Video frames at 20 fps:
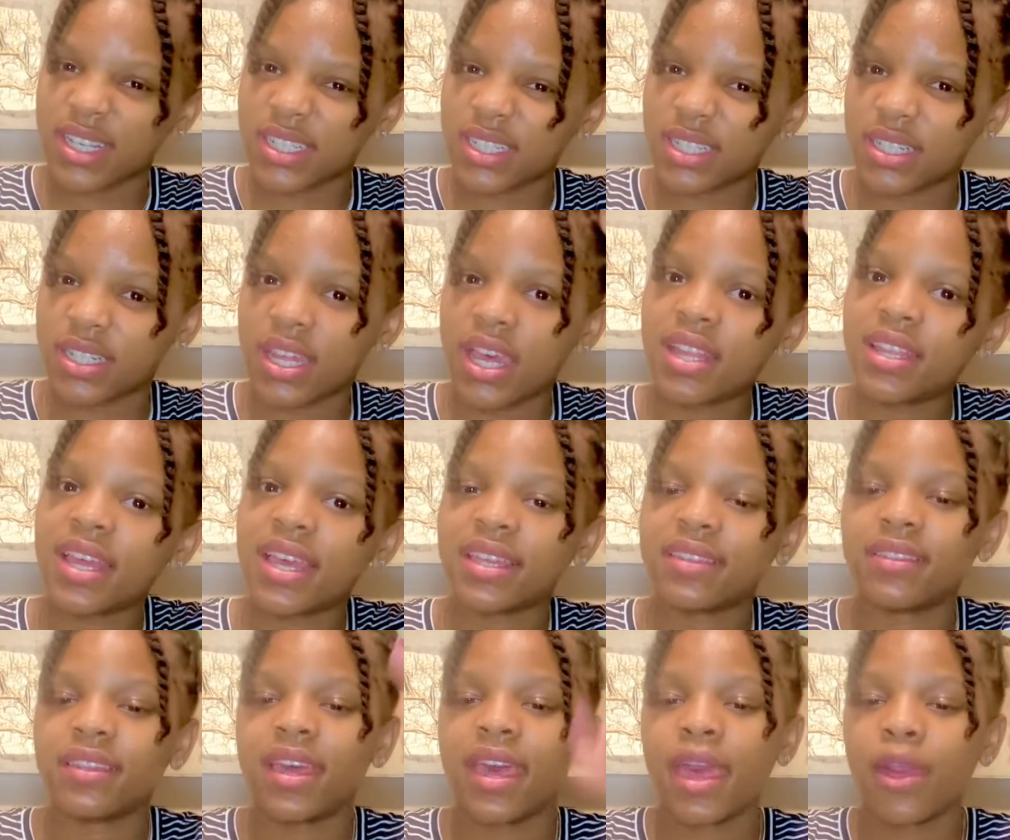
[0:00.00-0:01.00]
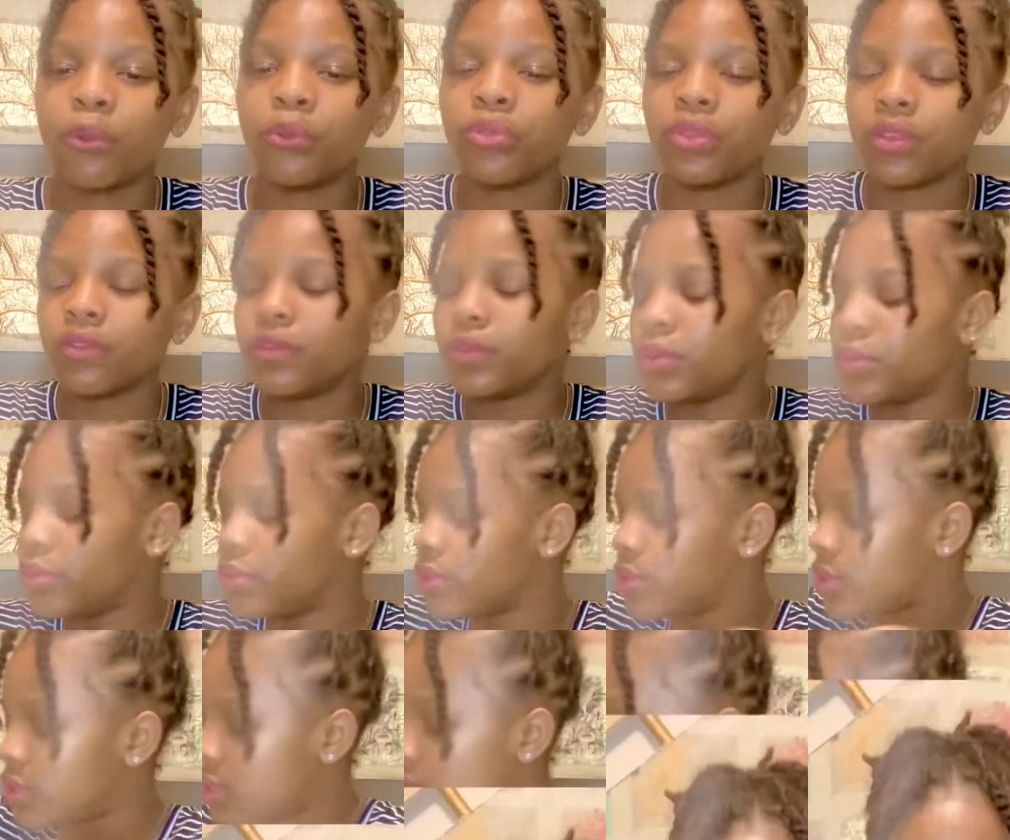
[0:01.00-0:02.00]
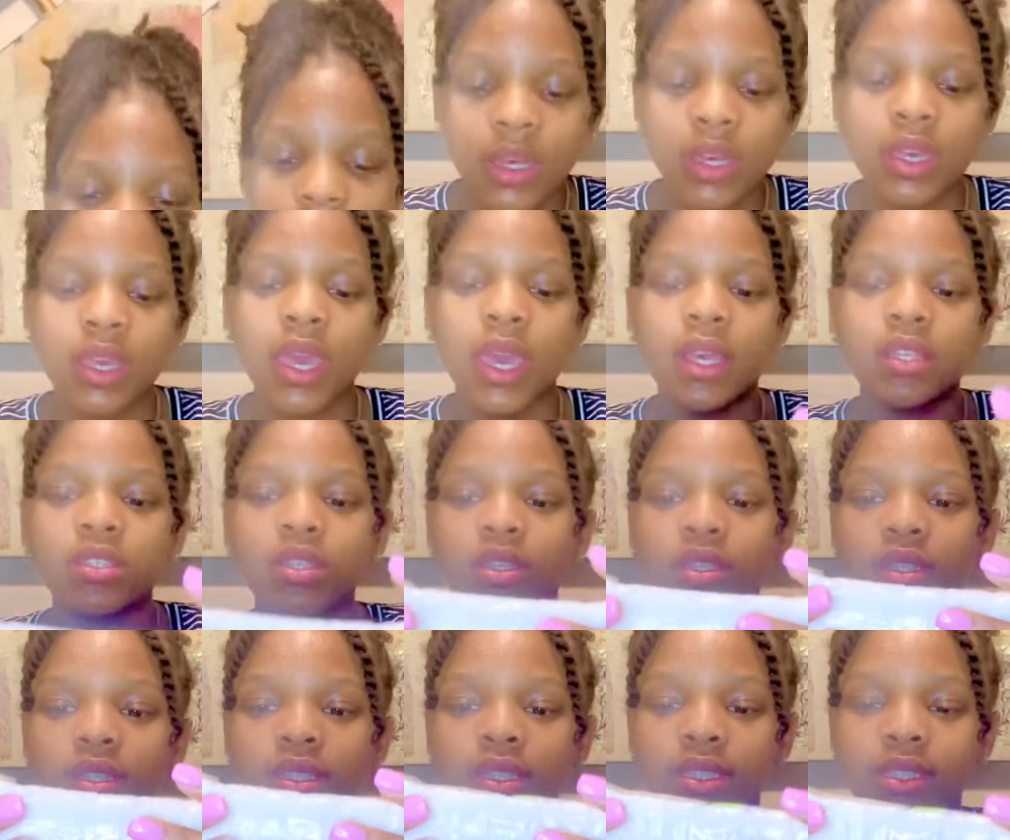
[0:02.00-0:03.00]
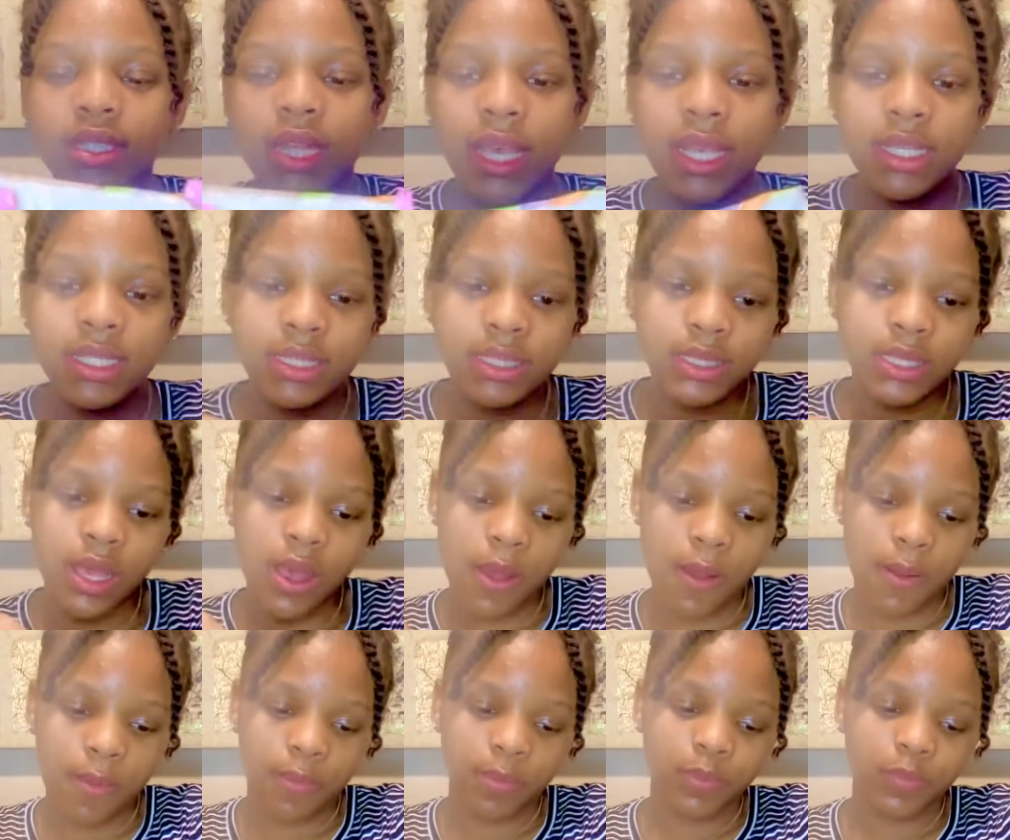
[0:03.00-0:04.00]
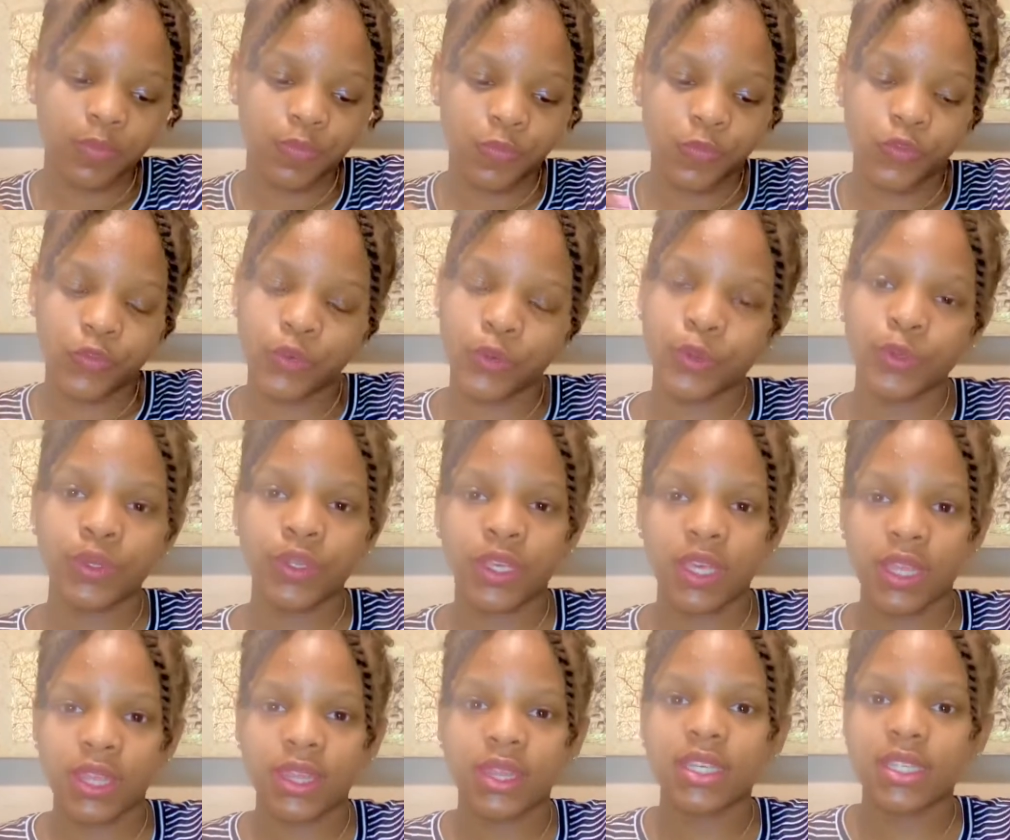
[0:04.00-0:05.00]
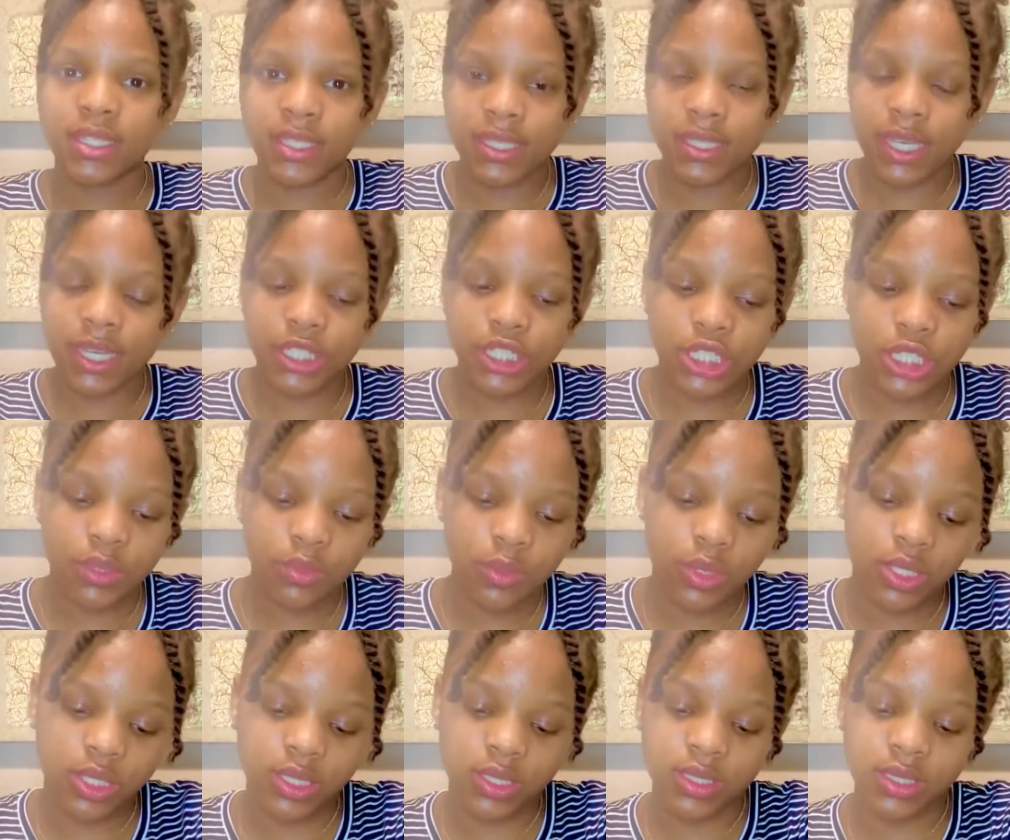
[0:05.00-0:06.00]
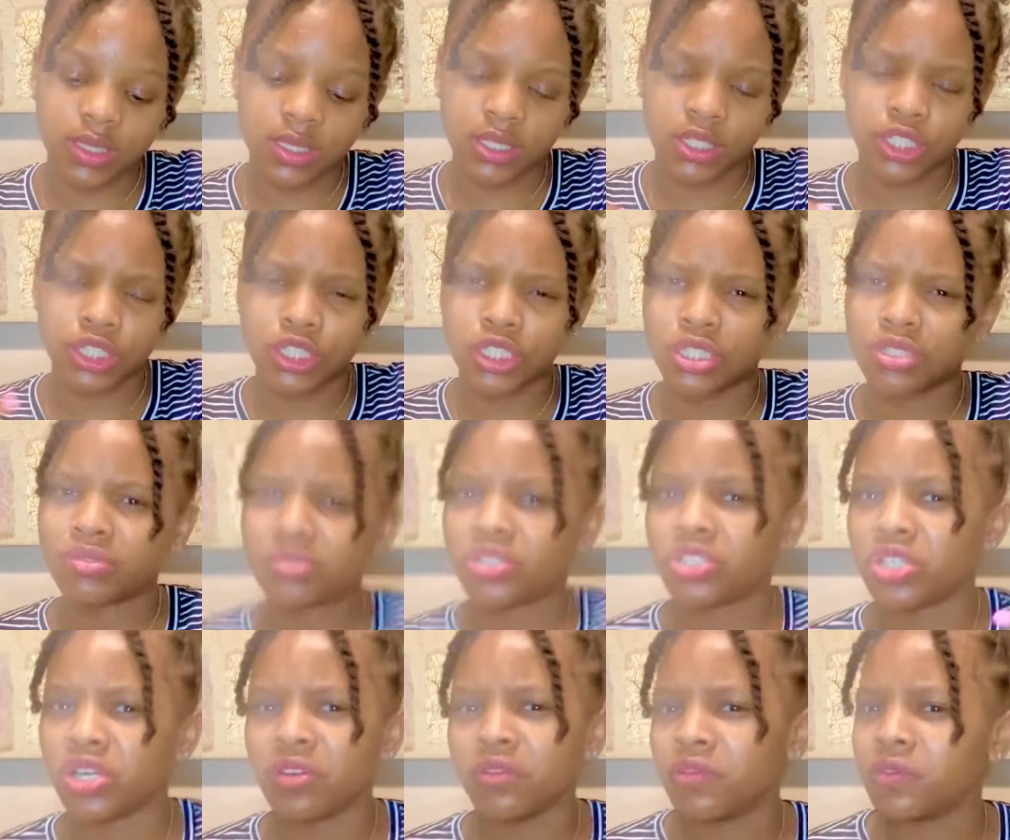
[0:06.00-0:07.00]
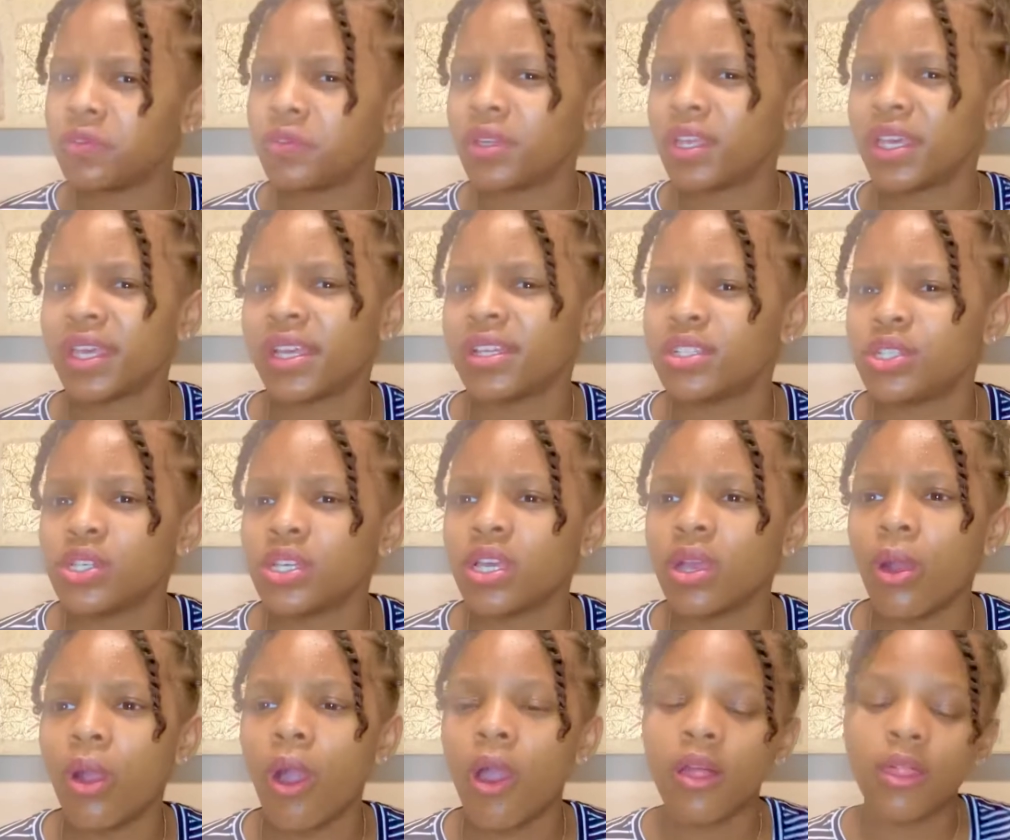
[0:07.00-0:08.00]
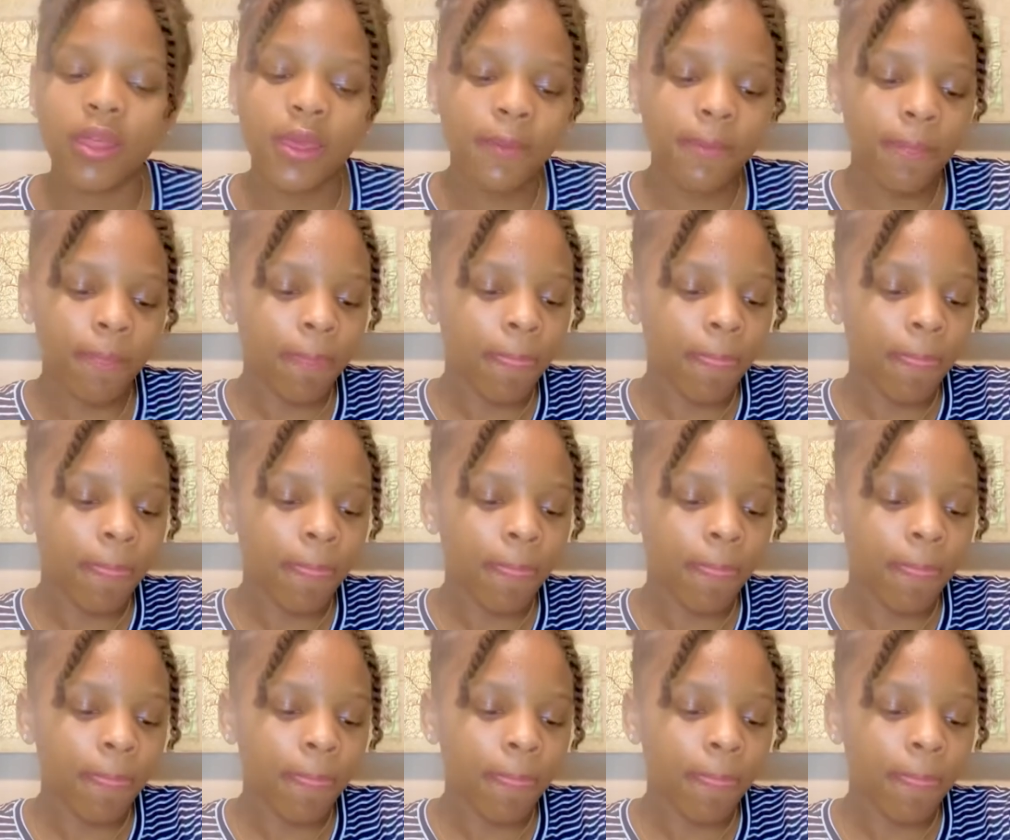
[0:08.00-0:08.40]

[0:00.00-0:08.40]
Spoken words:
not like the healthy foods. Okay, so this next food in this section, which is the junk food, I guess you can call it,